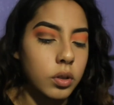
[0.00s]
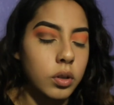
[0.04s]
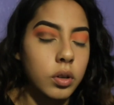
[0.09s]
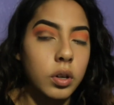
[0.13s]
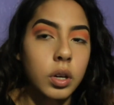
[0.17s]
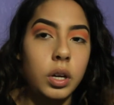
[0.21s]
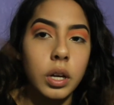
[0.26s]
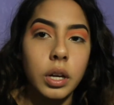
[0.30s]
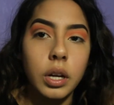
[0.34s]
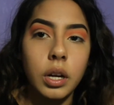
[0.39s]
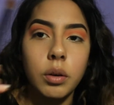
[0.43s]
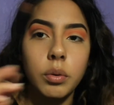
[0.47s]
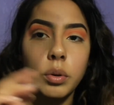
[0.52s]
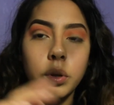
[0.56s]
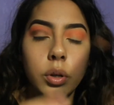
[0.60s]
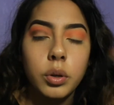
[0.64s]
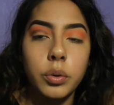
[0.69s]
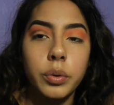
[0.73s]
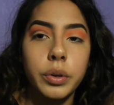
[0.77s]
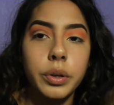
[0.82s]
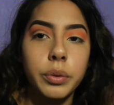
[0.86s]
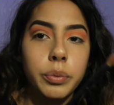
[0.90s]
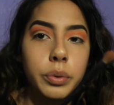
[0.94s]
Okay, now we're
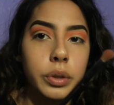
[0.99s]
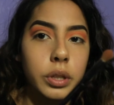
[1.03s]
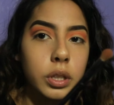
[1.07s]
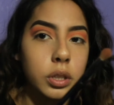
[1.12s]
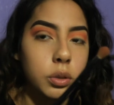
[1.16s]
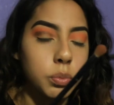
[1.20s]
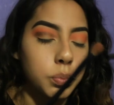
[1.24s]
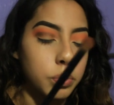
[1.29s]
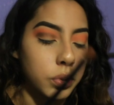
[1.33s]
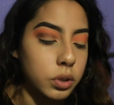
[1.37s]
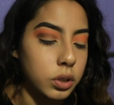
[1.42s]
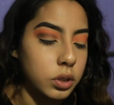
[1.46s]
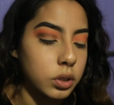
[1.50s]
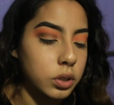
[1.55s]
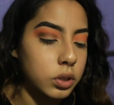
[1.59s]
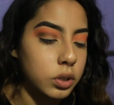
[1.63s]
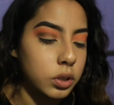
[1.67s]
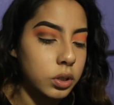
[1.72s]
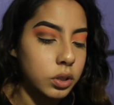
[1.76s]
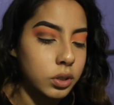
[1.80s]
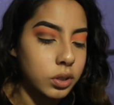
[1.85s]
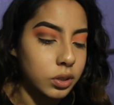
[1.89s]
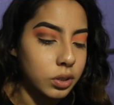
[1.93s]
going with this
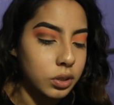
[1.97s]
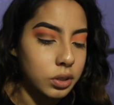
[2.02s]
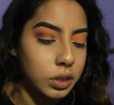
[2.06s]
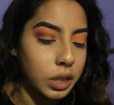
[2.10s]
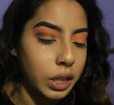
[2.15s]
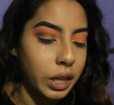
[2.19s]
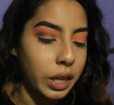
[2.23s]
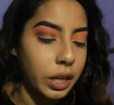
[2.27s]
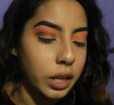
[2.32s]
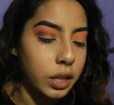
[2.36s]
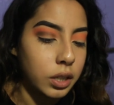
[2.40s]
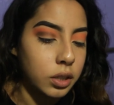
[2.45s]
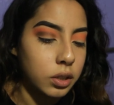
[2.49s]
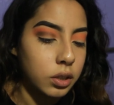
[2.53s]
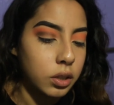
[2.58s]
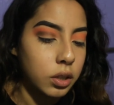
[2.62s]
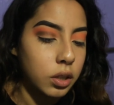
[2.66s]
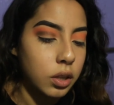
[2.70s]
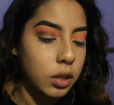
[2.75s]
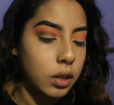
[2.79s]
brush because I guess